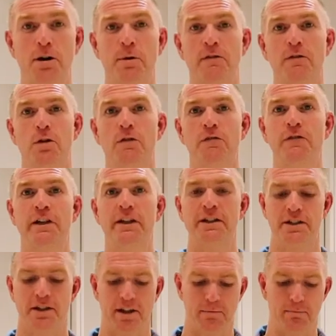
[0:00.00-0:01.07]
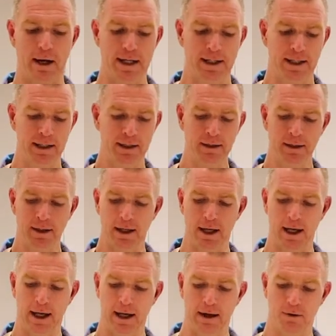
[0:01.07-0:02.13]
we've all finished the baking.
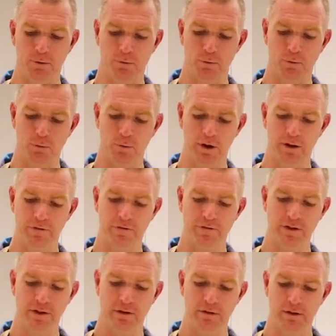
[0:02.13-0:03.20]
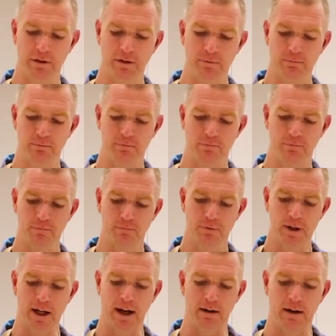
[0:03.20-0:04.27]
Uh, we've
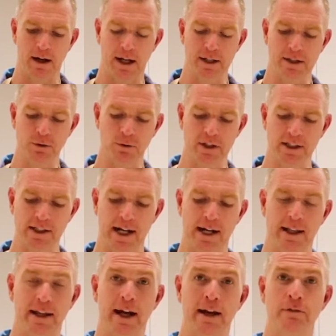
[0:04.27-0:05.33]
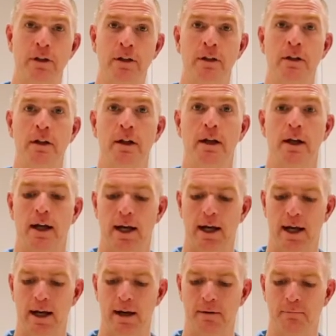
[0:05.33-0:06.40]
uh, took this out of the oven
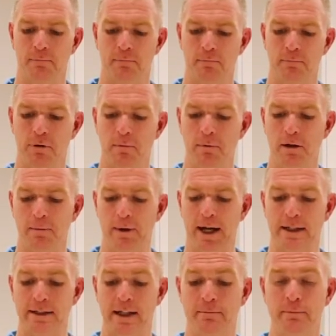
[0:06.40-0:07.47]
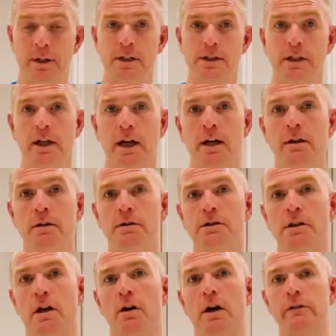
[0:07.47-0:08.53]
um, probably about 10 minutes ago.
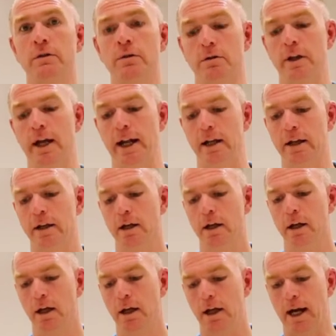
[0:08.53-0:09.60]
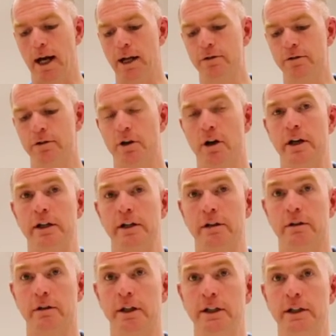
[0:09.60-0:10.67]
So I cooked that at 190
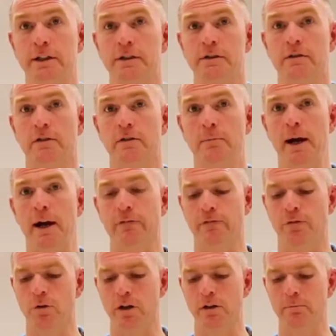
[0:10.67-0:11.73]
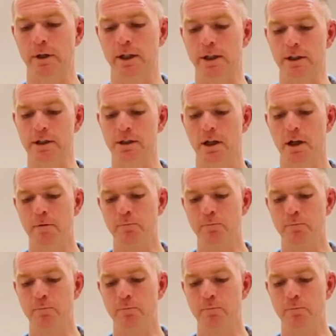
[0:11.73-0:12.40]
degrees for about 40 minutes.